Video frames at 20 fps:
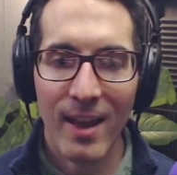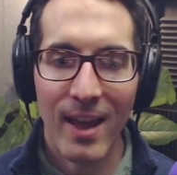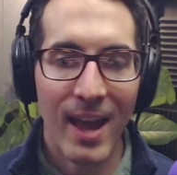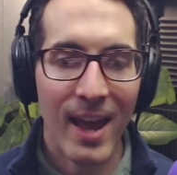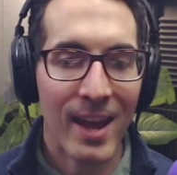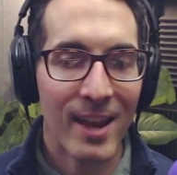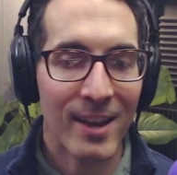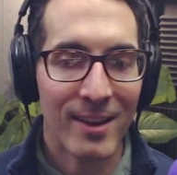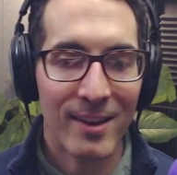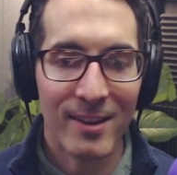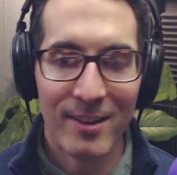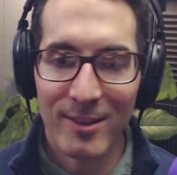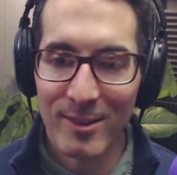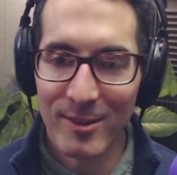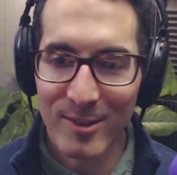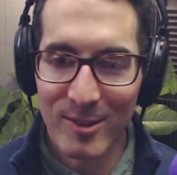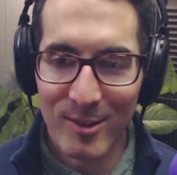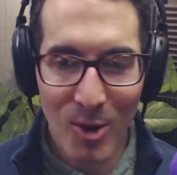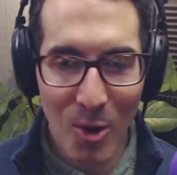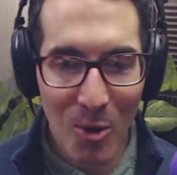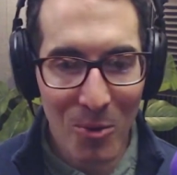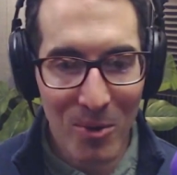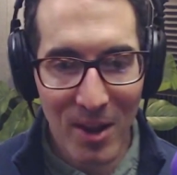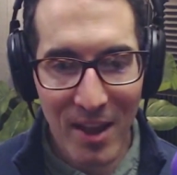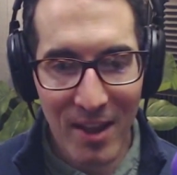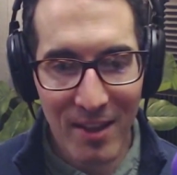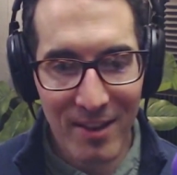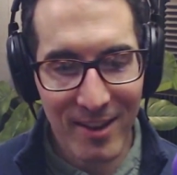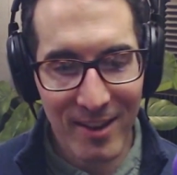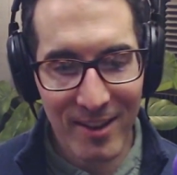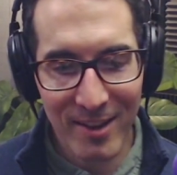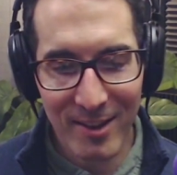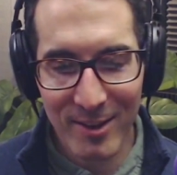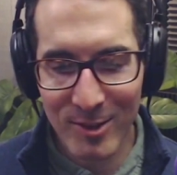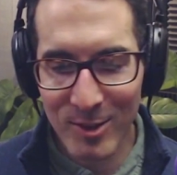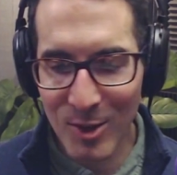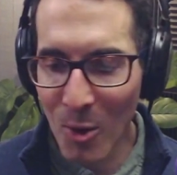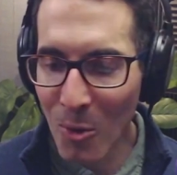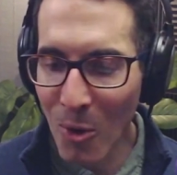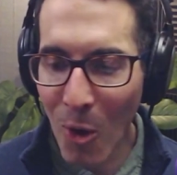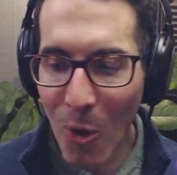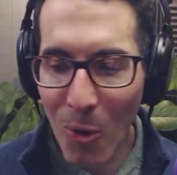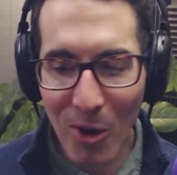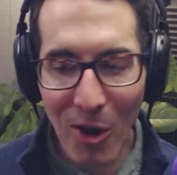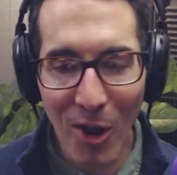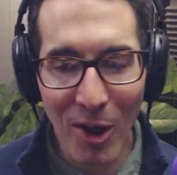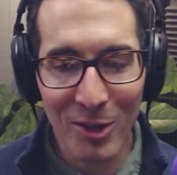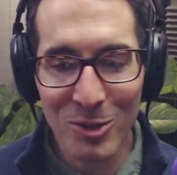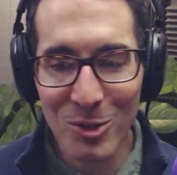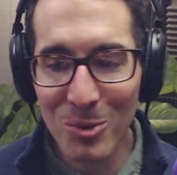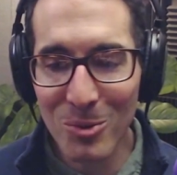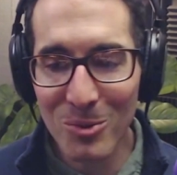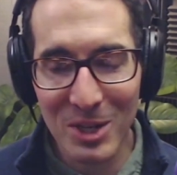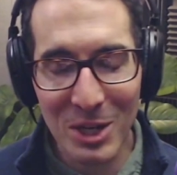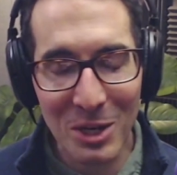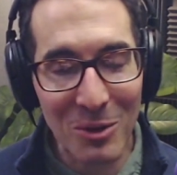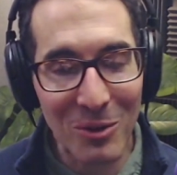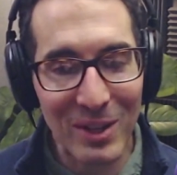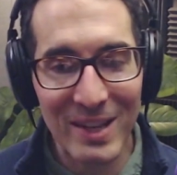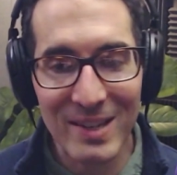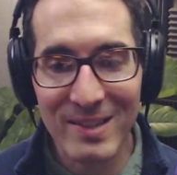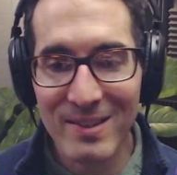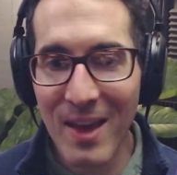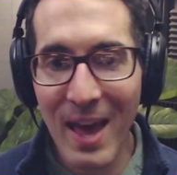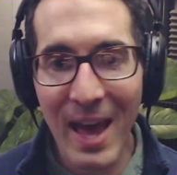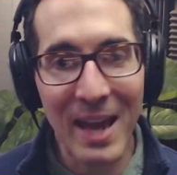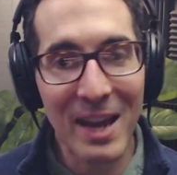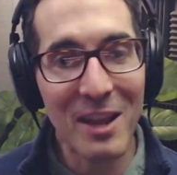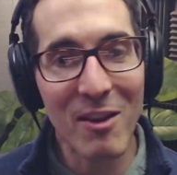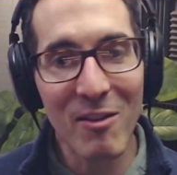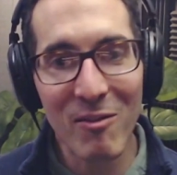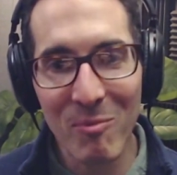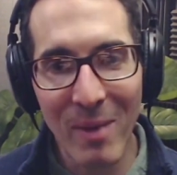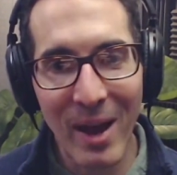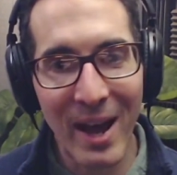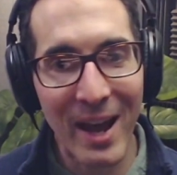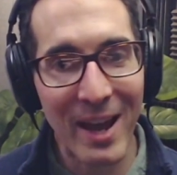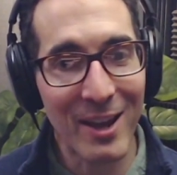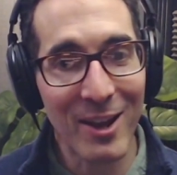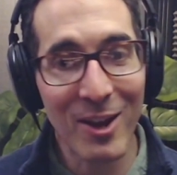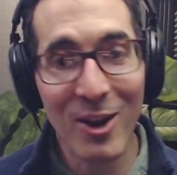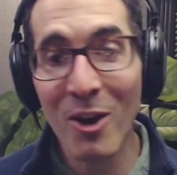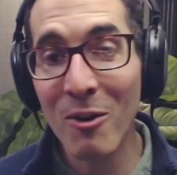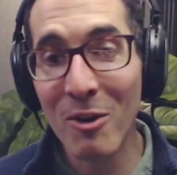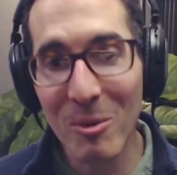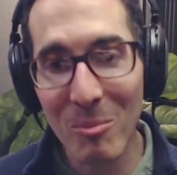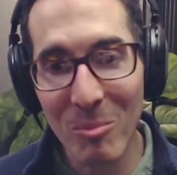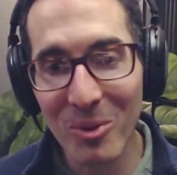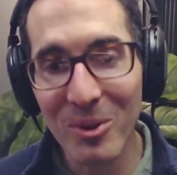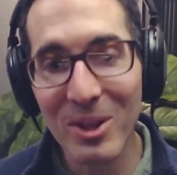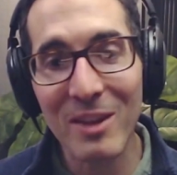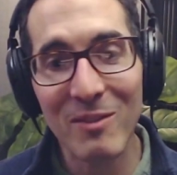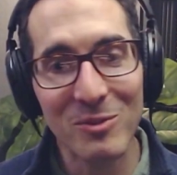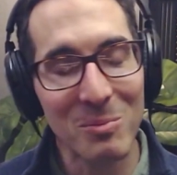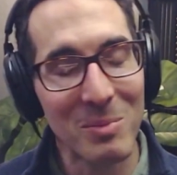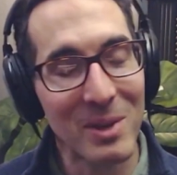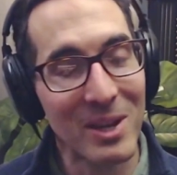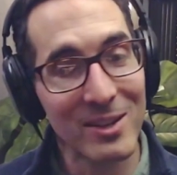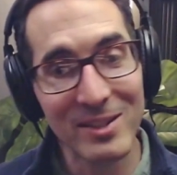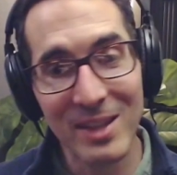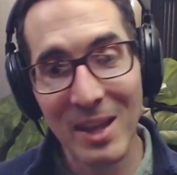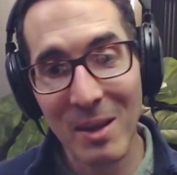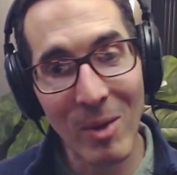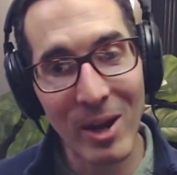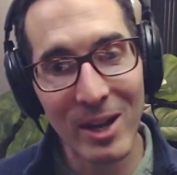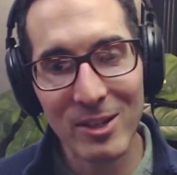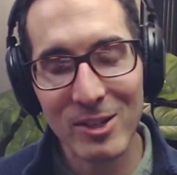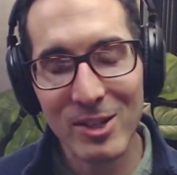and don't don't hold on too dearly to any of my current beliefs because they might